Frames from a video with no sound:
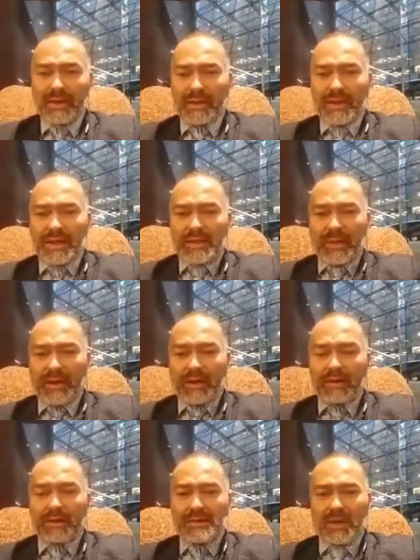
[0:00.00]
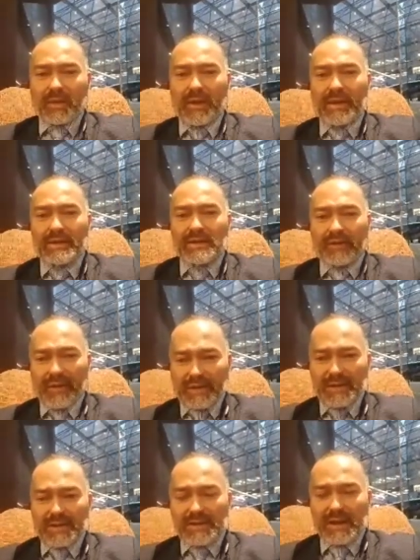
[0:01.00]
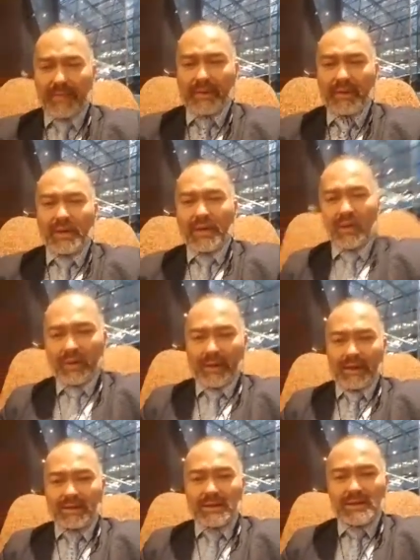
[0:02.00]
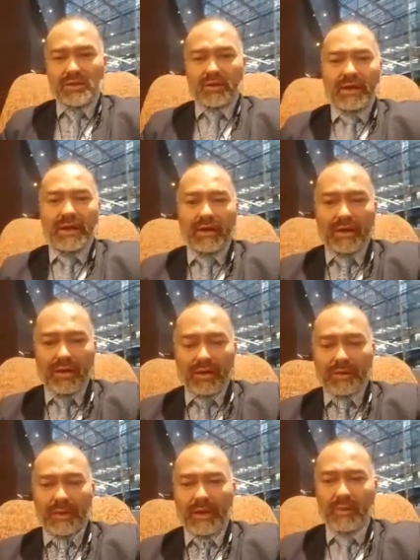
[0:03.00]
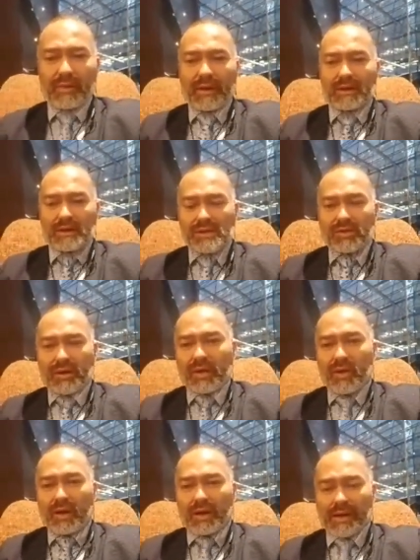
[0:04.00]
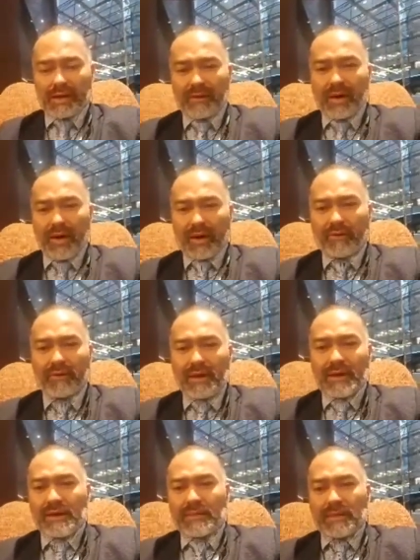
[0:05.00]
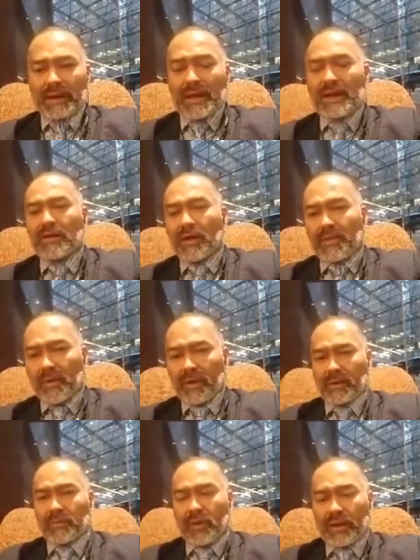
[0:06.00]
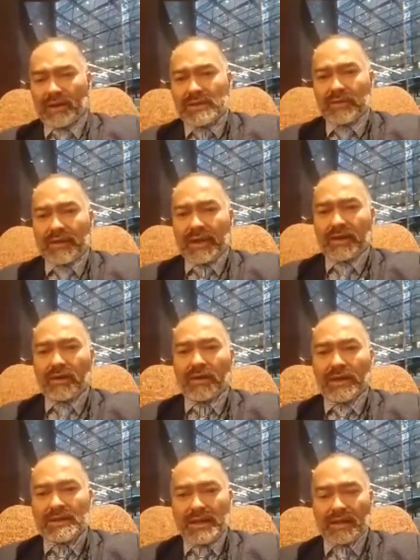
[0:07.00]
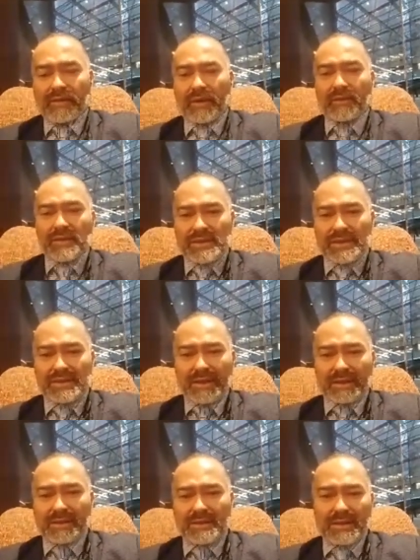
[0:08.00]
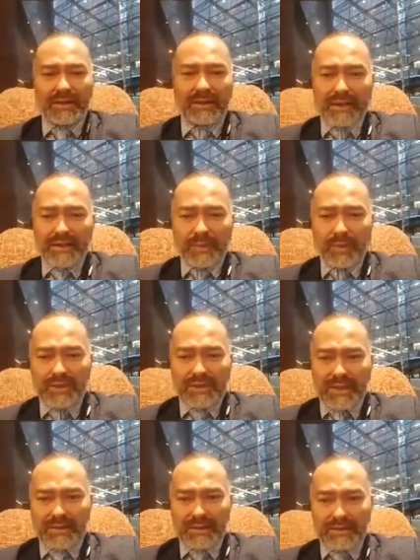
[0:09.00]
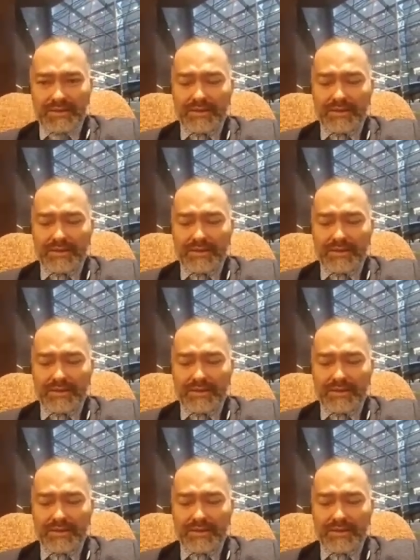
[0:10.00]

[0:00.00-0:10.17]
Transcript: as well. So we need to fix this up without destroying our economy and without destroying quality of life, but getting high productivity and earnings out of our business sectors and our export sectors.